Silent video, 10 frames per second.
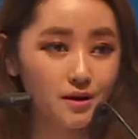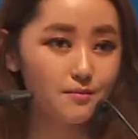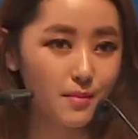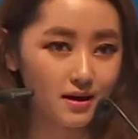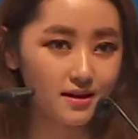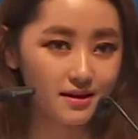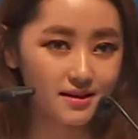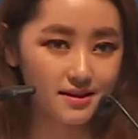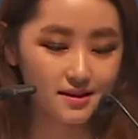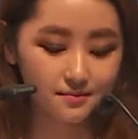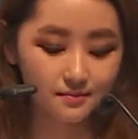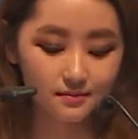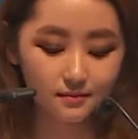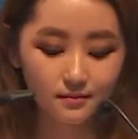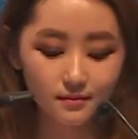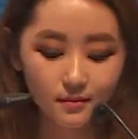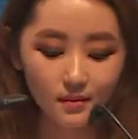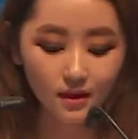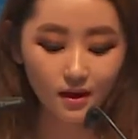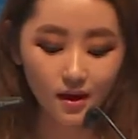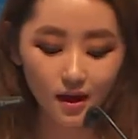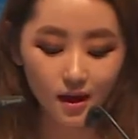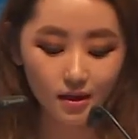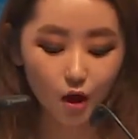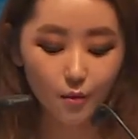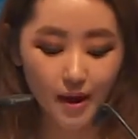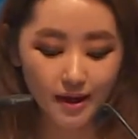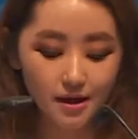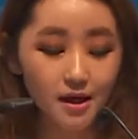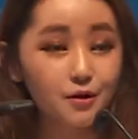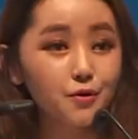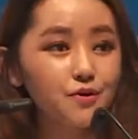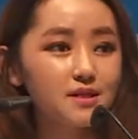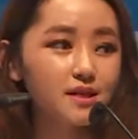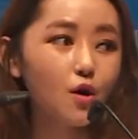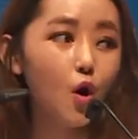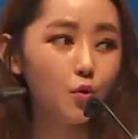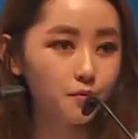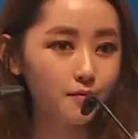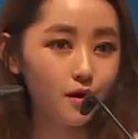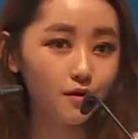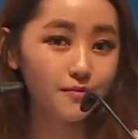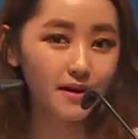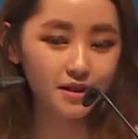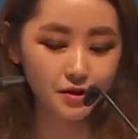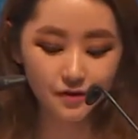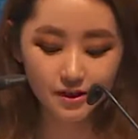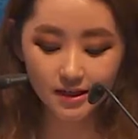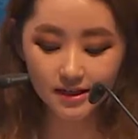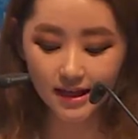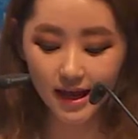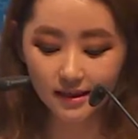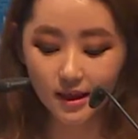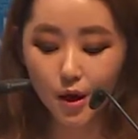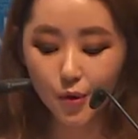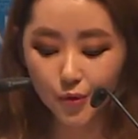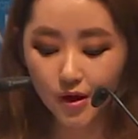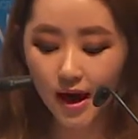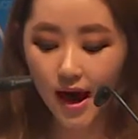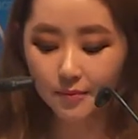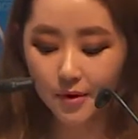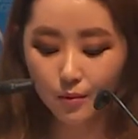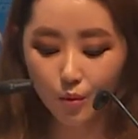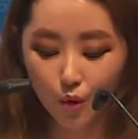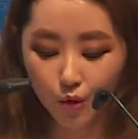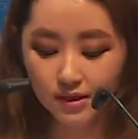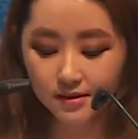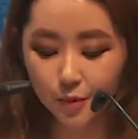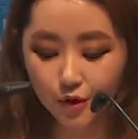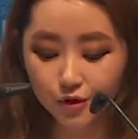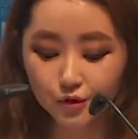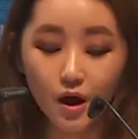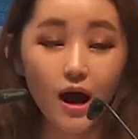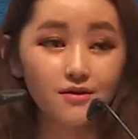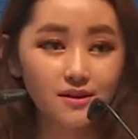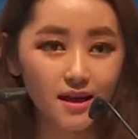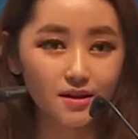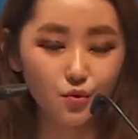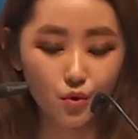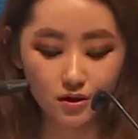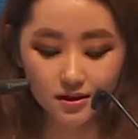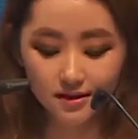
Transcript: markets. The main characteristic of, of, my generation is that we have been more exposed to the outside world,